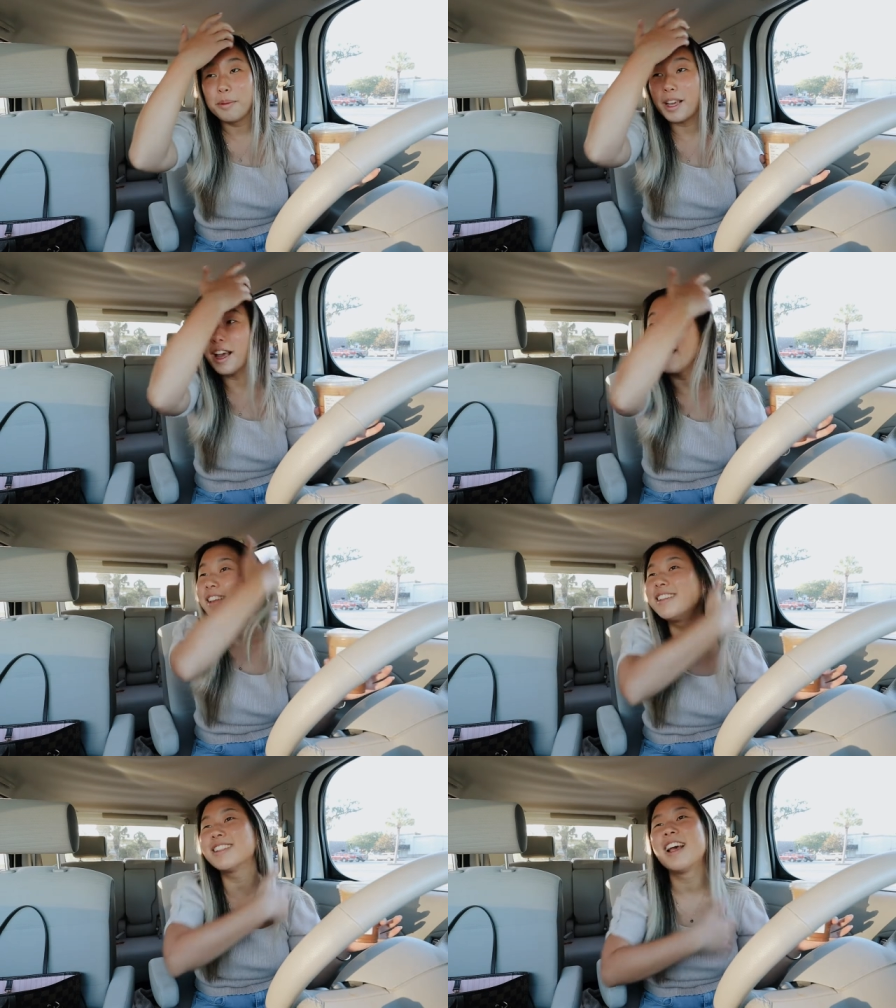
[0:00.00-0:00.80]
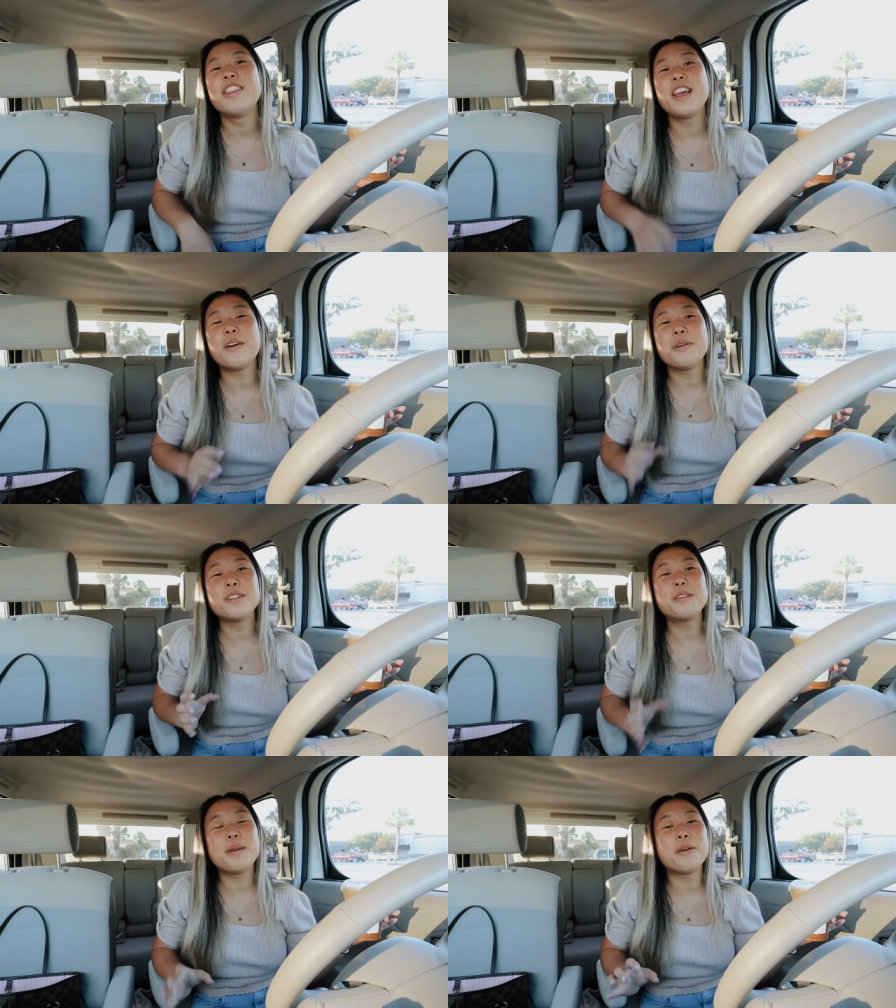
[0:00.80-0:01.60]
because they always
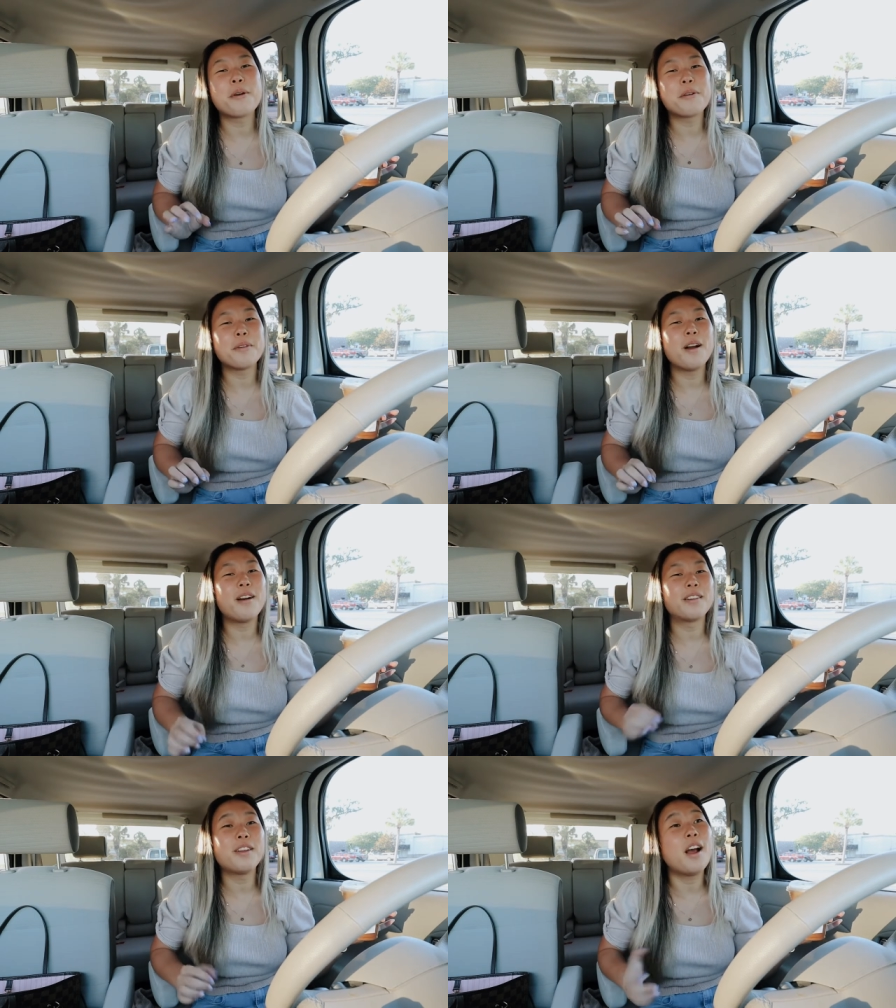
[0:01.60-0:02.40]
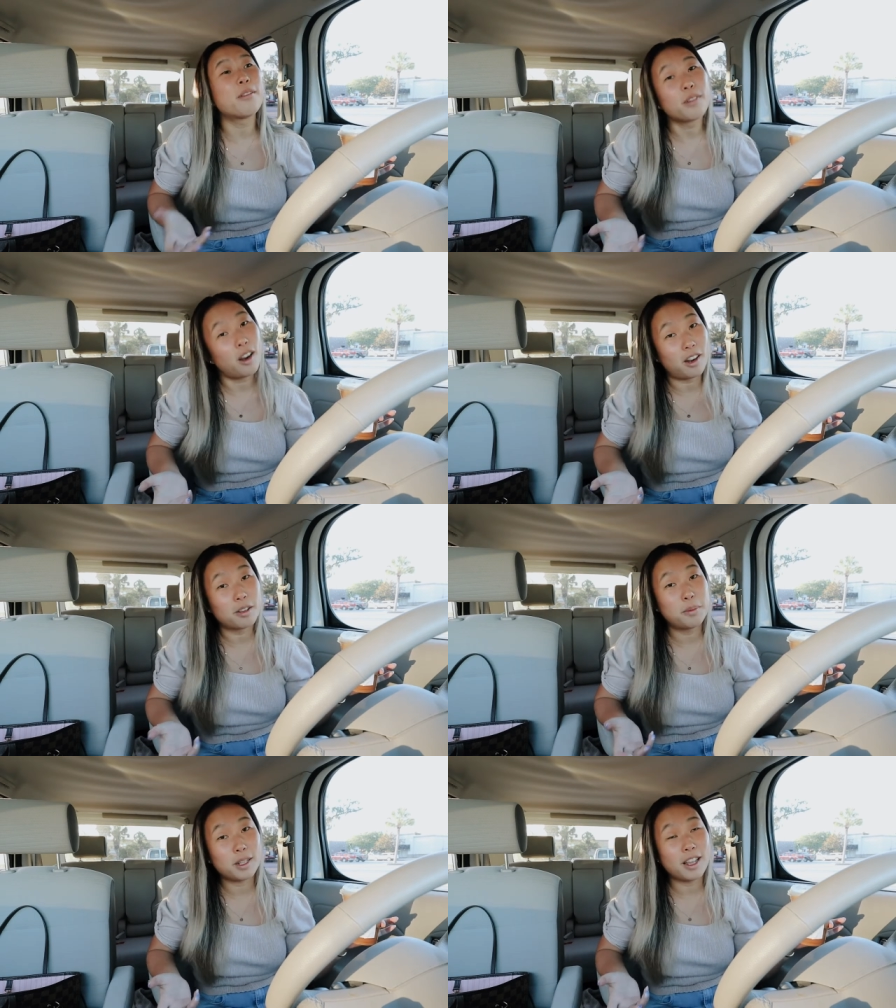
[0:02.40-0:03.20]
do my order wrong. Well, not
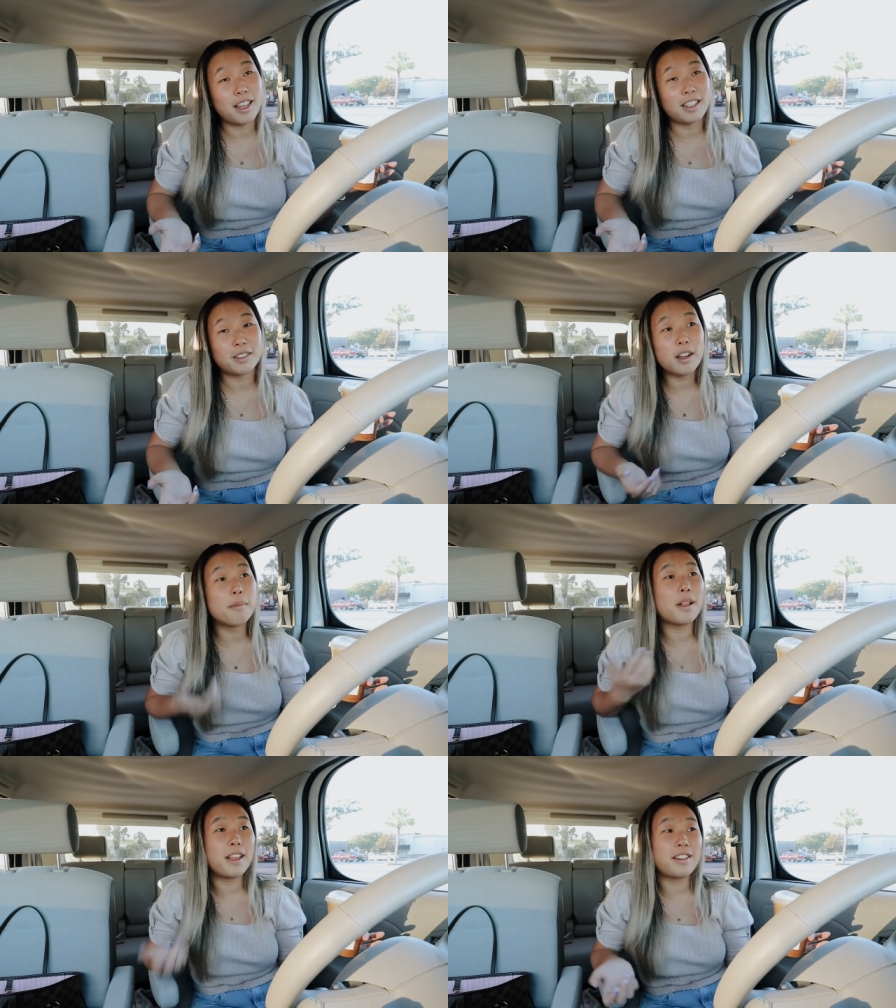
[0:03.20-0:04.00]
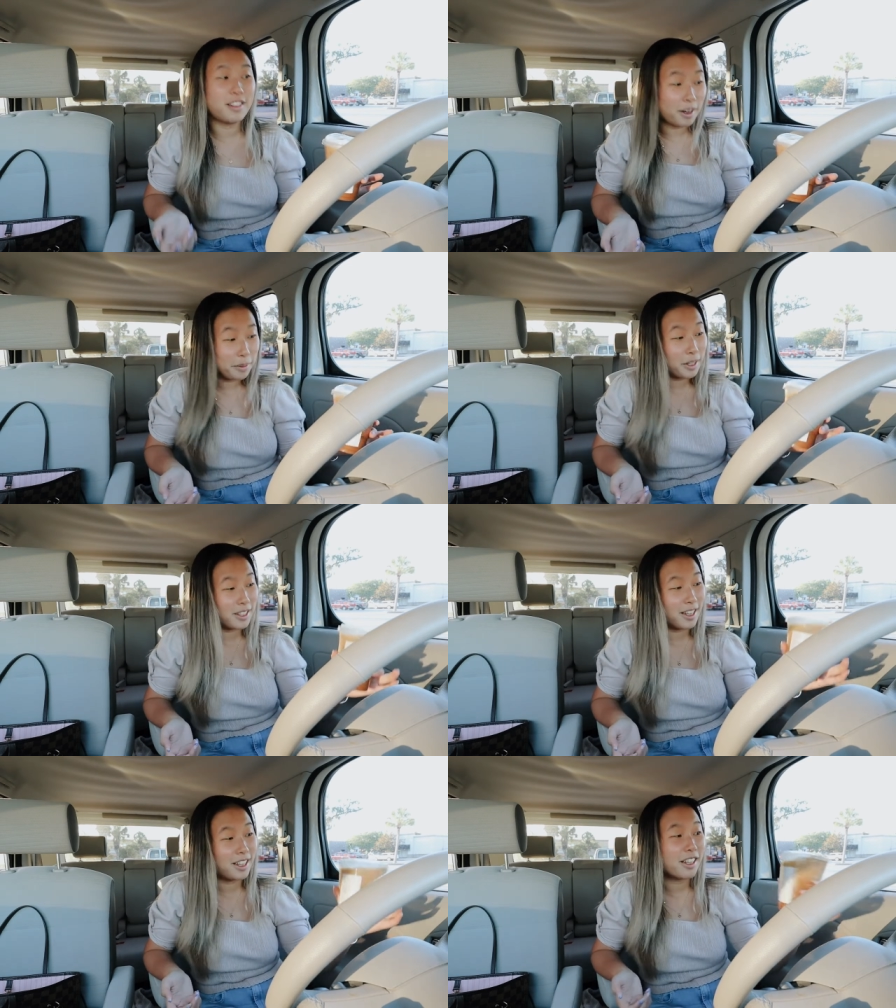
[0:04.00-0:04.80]
wrong, but like, I'm like, can I please
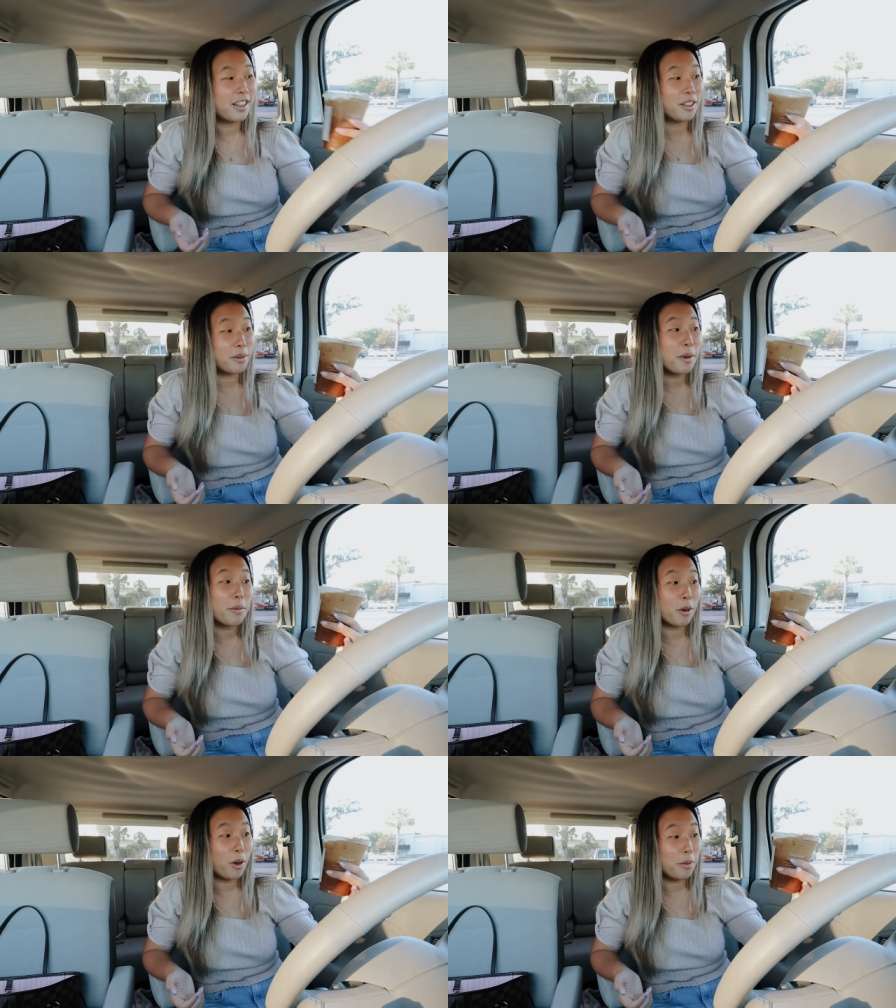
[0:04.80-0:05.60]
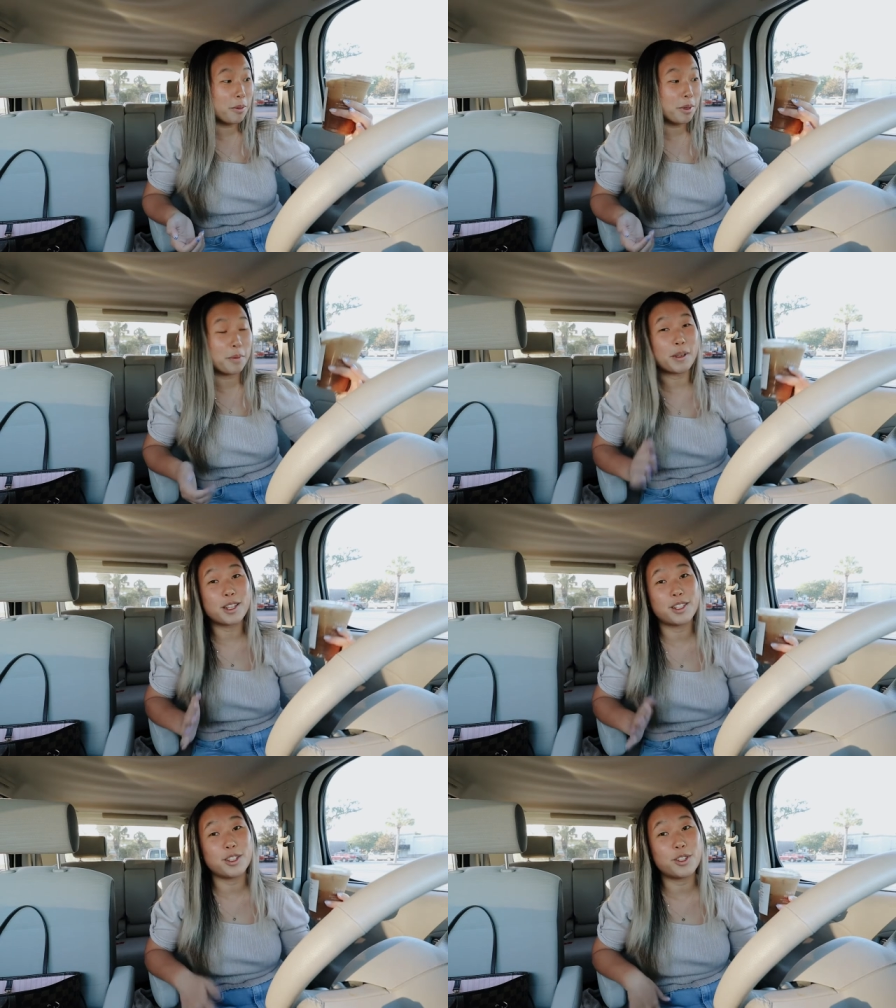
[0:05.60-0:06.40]
get a little bit more almond milk?
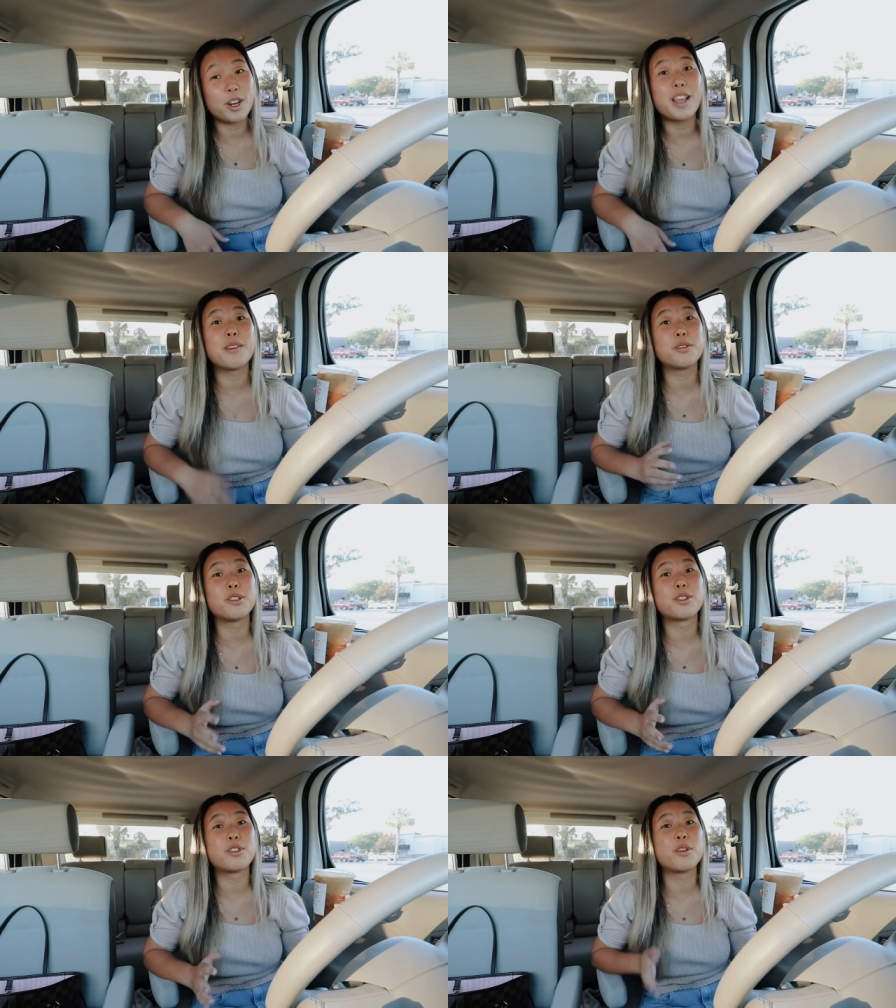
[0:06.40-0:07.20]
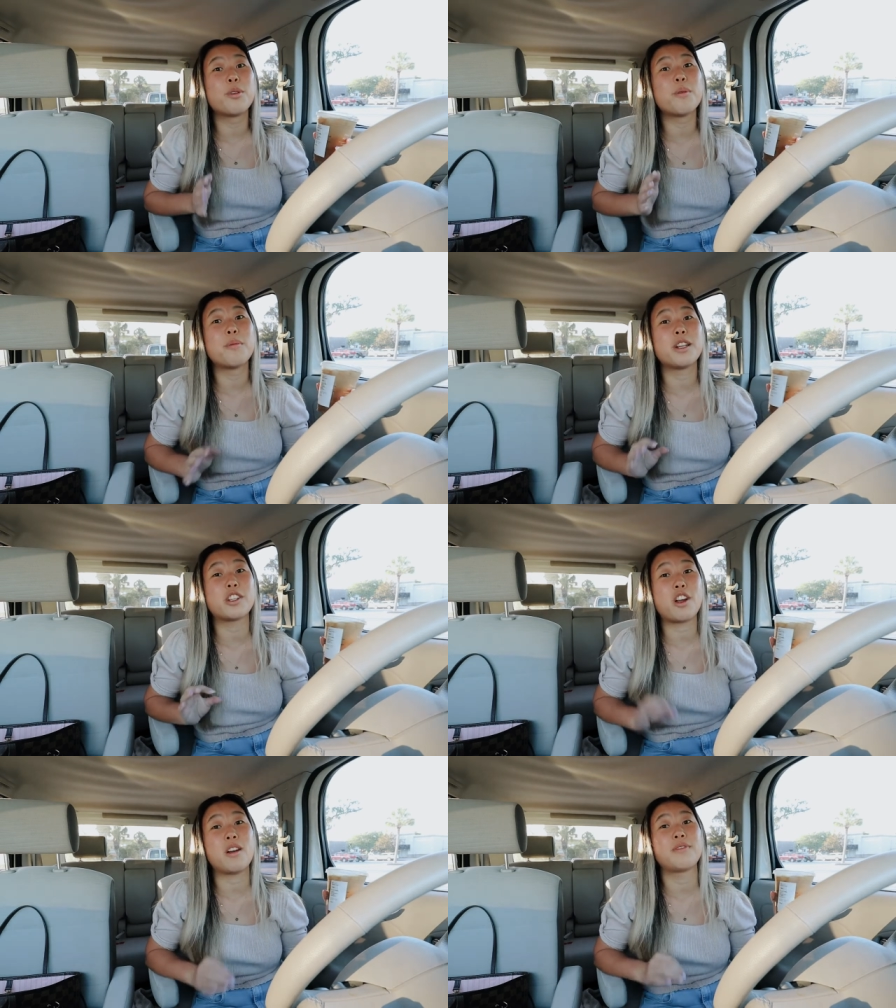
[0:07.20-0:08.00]
Because yesterday it was just too much
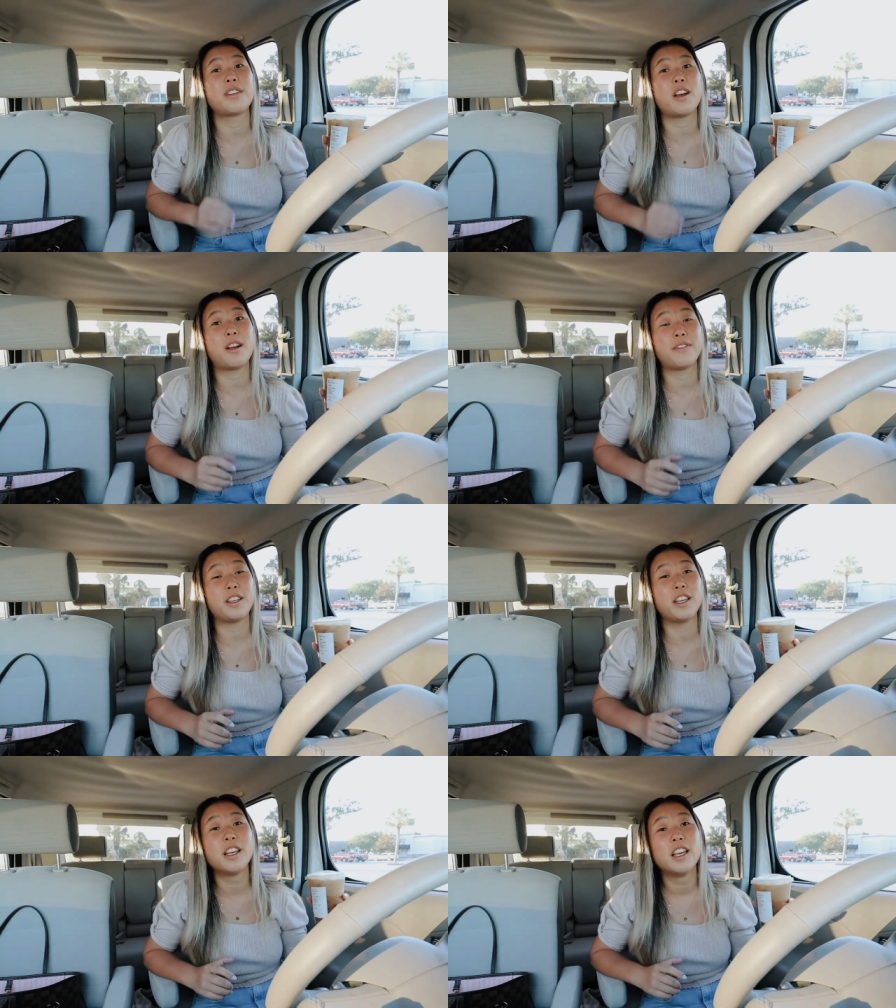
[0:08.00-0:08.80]
coffee coffee.